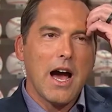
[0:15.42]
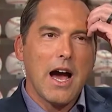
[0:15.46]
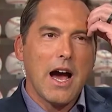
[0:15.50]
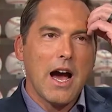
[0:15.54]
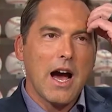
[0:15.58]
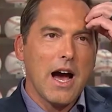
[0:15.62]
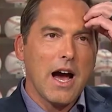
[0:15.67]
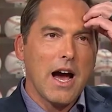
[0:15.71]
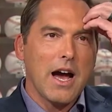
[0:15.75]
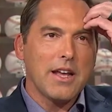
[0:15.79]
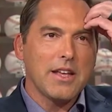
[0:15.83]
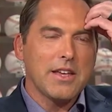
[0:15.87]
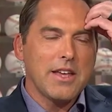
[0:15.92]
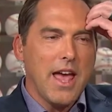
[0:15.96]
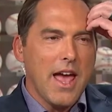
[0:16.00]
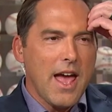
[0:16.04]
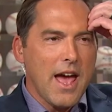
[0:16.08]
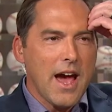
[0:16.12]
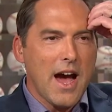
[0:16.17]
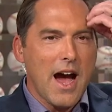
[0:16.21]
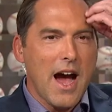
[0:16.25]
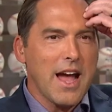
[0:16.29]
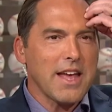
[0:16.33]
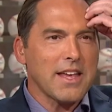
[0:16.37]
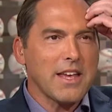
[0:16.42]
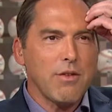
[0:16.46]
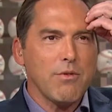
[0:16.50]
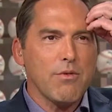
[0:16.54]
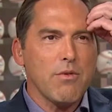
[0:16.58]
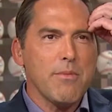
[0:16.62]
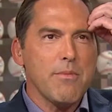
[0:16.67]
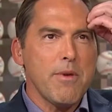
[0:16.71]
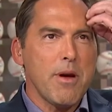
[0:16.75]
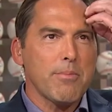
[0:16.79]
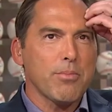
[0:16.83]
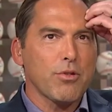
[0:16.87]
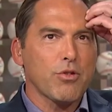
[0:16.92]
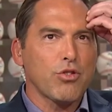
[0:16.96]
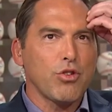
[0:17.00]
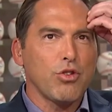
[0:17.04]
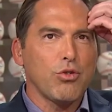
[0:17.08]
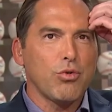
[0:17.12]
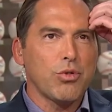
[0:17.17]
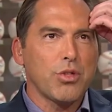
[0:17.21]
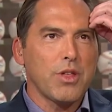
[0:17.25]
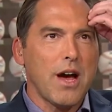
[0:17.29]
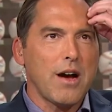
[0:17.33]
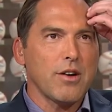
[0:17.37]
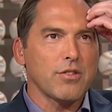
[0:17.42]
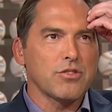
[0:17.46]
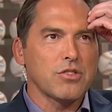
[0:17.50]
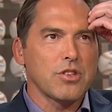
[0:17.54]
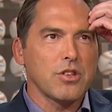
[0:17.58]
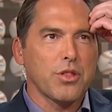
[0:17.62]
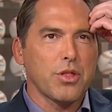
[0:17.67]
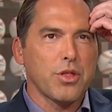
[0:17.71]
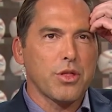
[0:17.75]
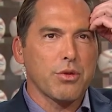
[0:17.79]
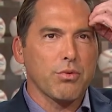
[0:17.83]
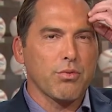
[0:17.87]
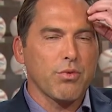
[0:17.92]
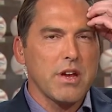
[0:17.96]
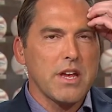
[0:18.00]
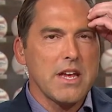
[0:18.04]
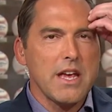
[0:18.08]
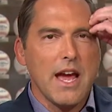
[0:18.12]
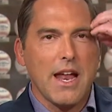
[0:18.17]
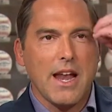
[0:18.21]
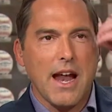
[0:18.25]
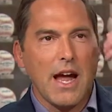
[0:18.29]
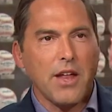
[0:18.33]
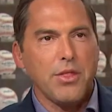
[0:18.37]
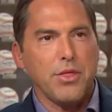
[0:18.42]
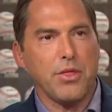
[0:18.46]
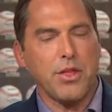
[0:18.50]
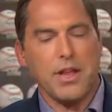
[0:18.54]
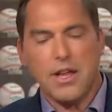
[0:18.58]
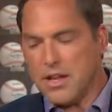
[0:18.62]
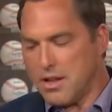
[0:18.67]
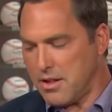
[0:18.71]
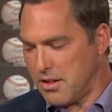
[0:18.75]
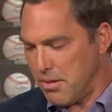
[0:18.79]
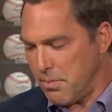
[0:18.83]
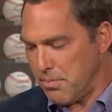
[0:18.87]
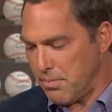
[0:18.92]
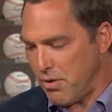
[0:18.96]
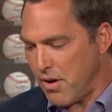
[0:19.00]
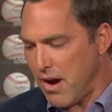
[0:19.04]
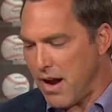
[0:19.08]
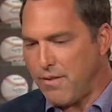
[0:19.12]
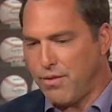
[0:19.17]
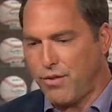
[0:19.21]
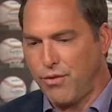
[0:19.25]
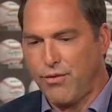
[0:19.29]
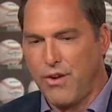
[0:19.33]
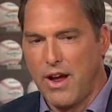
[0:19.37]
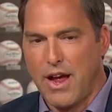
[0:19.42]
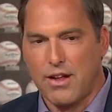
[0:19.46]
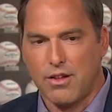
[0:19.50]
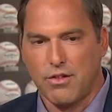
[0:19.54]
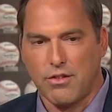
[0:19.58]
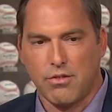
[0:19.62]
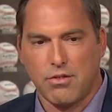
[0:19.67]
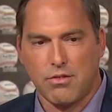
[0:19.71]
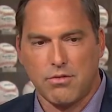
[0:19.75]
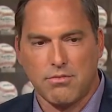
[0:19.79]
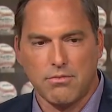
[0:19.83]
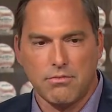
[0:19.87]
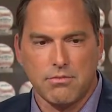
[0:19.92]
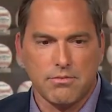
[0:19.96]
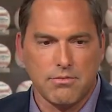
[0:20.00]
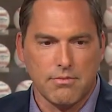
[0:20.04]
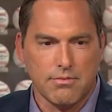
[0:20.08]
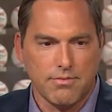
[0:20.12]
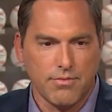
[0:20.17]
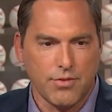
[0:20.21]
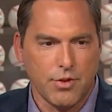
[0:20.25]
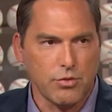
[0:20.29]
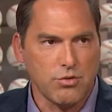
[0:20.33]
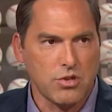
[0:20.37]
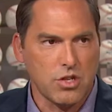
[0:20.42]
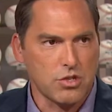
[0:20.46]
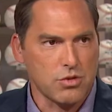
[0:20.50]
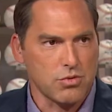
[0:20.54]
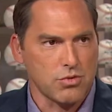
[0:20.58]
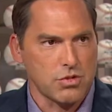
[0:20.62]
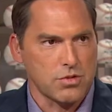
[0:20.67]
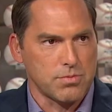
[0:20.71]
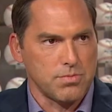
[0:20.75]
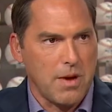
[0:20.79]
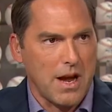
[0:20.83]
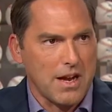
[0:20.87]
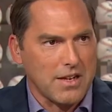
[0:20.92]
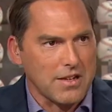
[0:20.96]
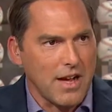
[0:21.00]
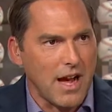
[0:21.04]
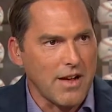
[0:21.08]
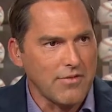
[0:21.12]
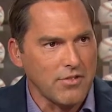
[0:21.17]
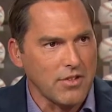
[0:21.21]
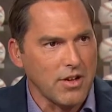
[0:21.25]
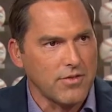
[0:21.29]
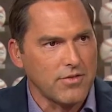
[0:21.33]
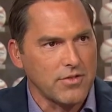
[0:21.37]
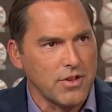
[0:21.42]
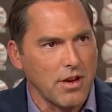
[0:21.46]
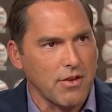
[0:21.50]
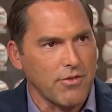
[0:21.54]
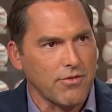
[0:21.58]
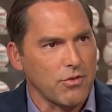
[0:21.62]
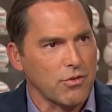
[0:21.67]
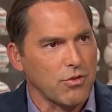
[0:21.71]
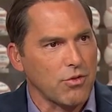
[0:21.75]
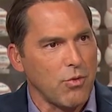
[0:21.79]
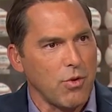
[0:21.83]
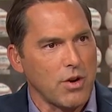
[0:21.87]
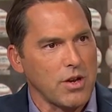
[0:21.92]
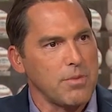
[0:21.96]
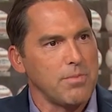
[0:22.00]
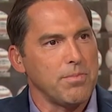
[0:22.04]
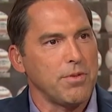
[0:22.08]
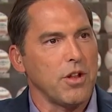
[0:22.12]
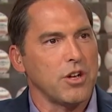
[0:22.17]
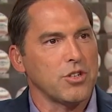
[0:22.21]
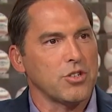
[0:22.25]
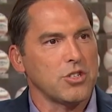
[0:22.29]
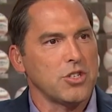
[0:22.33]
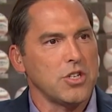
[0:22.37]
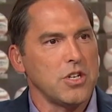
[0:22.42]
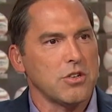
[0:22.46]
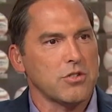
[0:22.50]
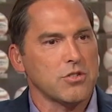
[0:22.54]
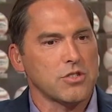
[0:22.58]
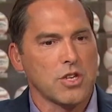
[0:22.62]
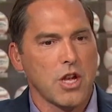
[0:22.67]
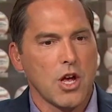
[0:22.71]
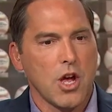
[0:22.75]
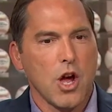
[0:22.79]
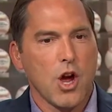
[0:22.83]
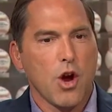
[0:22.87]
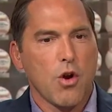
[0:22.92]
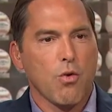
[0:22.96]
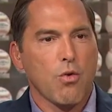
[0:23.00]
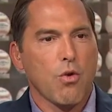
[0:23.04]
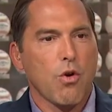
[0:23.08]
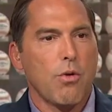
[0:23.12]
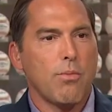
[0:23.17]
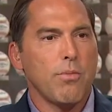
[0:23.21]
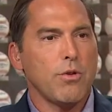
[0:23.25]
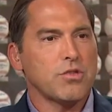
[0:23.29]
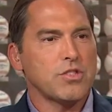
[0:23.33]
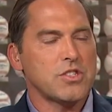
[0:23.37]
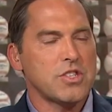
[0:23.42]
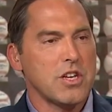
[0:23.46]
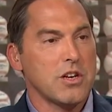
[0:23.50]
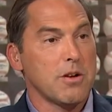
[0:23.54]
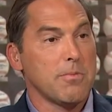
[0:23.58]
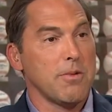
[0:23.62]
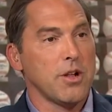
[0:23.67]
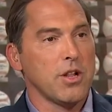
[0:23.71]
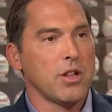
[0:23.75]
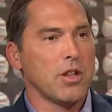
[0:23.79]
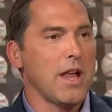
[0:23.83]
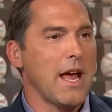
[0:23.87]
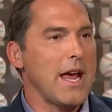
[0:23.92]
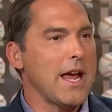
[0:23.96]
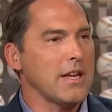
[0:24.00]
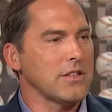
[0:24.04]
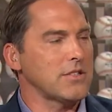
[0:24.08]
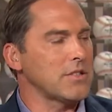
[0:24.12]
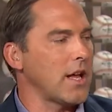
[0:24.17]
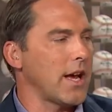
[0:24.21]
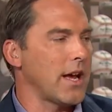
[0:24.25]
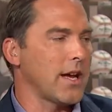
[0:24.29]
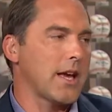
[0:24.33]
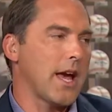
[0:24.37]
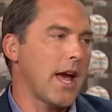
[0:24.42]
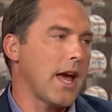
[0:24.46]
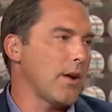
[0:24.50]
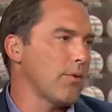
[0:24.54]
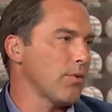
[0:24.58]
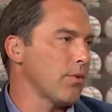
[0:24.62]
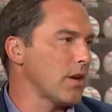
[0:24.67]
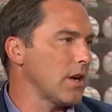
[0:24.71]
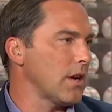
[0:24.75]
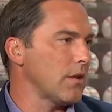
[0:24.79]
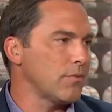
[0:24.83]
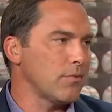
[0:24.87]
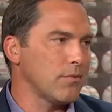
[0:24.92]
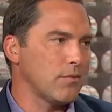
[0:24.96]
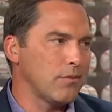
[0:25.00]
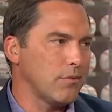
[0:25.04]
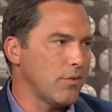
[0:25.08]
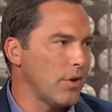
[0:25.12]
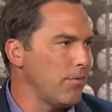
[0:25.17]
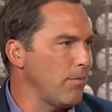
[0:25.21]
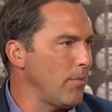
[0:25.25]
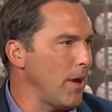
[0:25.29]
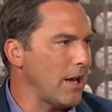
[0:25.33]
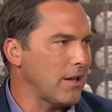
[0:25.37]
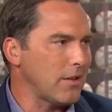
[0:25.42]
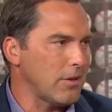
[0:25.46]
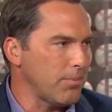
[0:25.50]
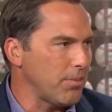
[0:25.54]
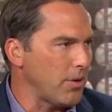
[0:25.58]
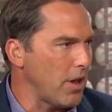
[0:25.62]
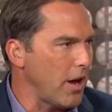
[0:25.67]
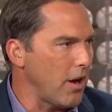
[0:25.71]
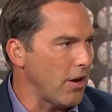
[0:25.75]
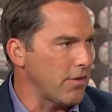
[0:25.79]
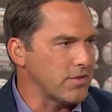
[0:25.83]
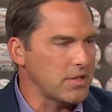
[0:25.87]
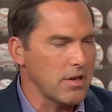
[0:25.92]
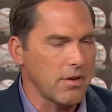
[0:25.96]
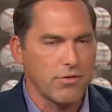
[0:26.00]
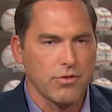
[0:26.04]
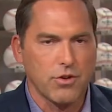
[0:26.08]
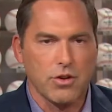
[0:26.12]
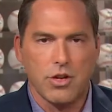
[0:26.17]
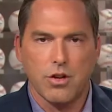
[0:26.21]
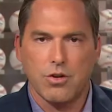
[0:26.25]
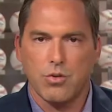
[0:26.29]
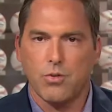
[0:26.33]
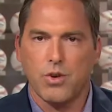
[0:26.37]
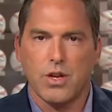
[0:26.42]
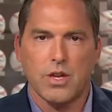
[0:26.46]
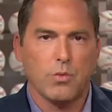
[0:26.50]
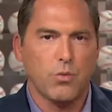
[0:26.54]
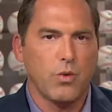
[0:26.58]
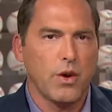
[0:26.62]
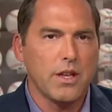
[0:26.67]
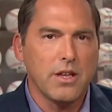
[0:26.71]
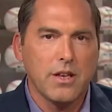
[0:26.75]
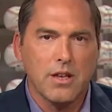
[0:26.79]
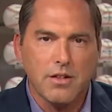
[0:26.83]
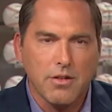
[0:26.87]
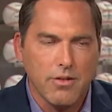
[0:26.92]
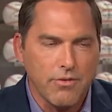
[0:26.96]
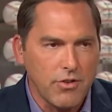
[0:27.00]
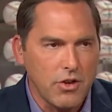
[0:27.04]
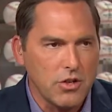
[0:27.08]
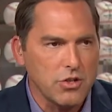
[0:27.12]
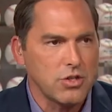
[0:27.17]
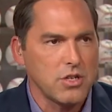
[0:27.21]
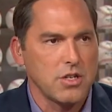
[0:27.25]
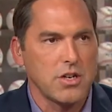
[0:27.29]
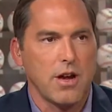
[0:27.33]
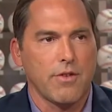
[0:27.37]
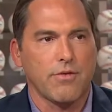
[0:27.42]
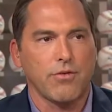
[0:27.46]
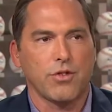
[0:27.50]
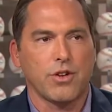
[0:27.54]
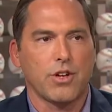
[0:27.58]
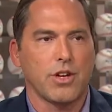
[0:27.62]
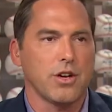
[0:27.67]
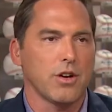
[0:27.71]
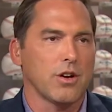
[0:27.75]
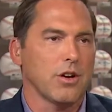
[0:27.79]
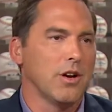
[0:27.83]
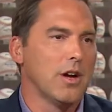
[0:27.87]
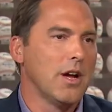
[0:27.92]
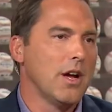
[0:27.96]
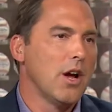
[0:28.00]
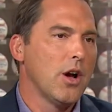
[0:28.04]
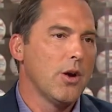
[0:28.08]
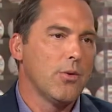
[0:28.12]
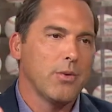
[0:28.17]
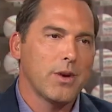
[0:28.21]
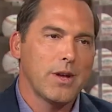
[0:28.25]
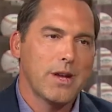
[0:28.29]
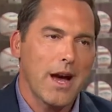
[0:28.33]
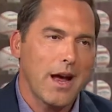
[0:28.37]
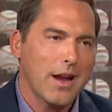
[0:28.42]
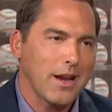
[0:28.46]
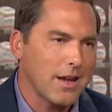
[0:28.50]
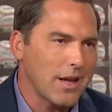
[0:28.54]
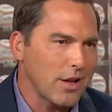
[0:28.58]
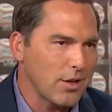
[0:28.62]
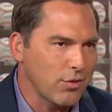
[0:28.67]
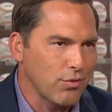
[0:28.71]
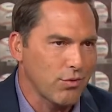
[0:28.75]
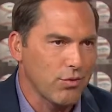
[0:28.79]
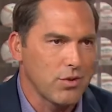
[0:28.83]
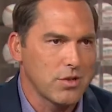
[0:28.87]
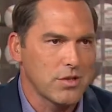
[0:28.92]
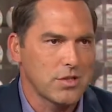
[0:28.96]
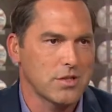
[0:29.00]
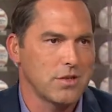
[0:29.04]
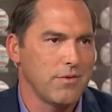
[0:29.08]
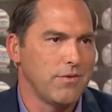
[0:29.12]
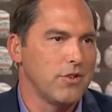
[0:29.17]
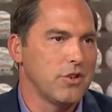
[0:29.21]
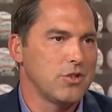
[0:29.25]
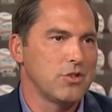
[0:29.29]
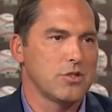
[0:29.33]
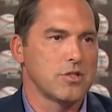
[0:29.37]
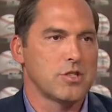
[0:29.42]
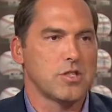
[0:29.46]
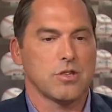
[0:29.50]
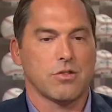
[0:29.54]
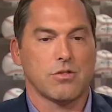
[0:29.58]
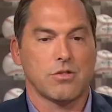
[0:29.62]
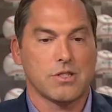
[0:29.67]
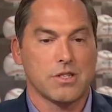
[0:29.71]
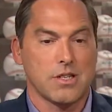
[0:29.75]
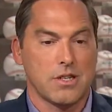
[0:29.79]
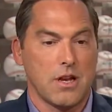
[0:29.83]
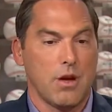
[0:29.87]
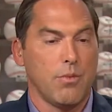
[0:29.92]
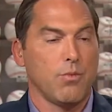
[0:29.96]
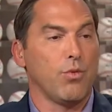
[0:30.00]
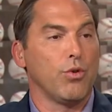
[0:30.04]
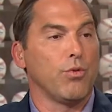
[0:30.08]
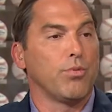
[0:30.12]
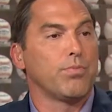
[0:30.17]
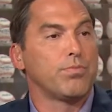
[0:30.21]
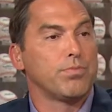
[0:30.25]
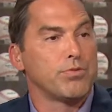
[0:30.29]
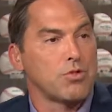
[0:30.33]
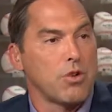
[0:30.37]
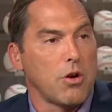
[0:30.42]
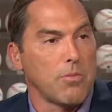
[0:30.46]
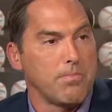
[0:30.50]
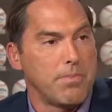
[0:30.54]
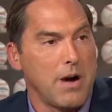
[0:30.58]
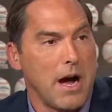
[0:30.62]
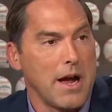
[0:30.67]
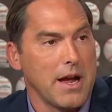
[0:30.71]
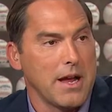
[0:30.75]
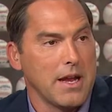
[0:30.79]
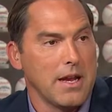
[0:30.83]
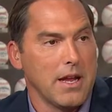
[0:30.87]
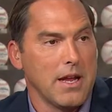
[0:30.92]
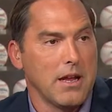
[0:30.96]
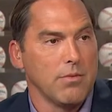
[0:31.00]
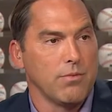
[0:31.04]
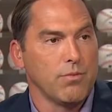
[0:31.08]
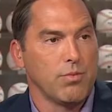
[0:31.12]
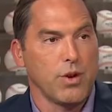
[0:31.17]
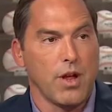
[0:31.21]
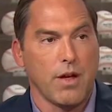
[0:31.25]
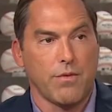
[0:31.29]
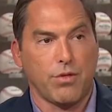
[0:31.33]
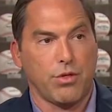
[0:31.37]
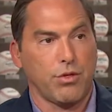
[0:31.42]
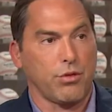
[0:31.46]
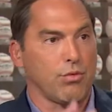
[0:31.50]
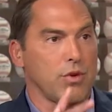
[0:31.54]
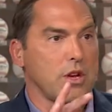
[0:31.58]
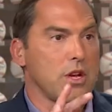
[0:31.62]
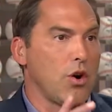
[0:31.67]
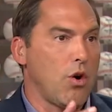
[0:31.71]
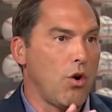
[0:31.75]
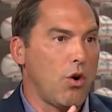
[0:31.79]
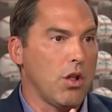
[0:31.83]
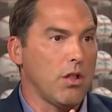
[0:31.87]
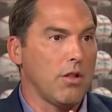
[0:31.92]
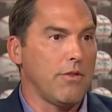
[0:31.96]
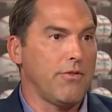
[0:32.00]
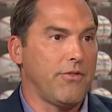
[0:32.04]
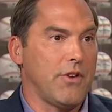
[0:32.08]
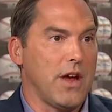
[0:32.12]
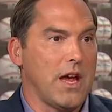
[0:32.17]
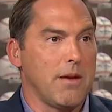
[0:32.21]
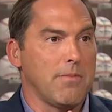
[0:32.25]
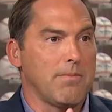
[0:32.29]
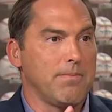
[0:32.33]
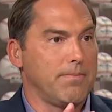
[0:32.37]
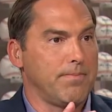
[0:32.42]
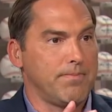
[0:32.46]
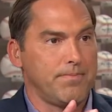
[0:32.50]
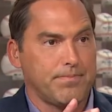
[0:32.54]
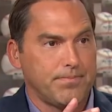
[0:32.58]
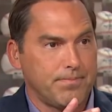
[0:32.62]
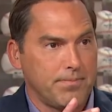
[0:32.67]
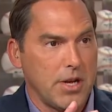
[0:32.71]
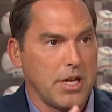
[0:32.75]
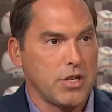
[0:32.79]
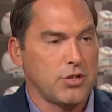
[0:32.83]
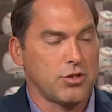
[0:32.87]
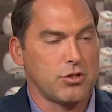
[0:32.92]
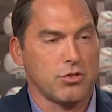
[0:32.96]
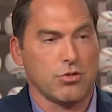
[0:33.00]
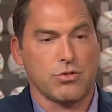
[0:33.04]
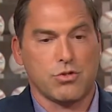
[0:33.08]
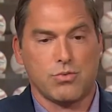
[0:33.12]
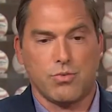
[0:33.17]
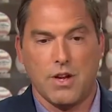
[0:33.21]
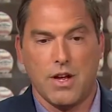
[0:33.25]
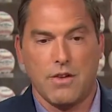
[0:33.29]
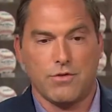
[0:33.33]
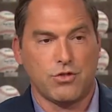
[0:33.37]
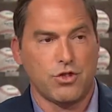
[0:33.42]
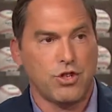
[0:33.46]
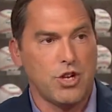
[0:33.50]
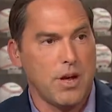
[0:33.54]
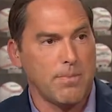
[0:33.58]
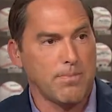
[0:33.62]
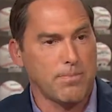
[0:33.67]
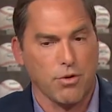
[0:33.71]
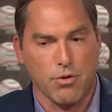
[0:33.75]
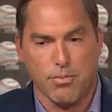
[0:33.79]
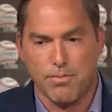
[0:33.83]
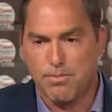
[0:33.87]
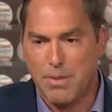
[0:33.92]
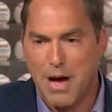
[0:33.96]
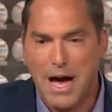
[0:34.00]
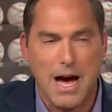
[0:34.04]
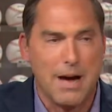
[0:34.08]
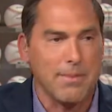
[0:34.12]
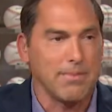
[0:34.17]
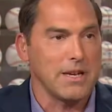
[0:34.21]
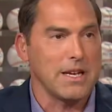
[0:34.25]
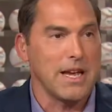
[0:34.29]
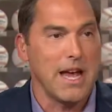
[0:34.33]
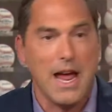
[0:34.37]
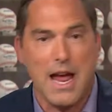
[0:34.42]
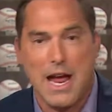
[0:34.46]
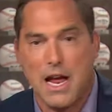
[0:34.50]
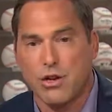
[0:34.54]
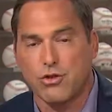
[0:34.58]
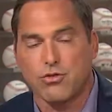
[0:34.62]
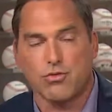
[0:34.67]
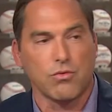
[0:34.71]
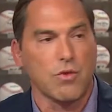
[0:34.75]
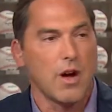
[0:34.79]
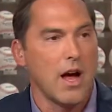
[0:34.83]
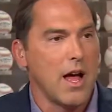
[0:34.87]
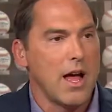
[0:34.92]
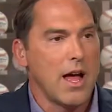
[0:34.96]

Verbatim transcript: County. Yeah, I can remember 2003, and I think the Braves fans no disrespect, I've lived there for 20 plus years. We're almost in a malaise like, hey, we we make the playoffs every year, we win the division every year. We got to get through this division series and then we'll start buying in. We have three Hall of Fame pitchers, we have Chipper, Bobby, Andrew.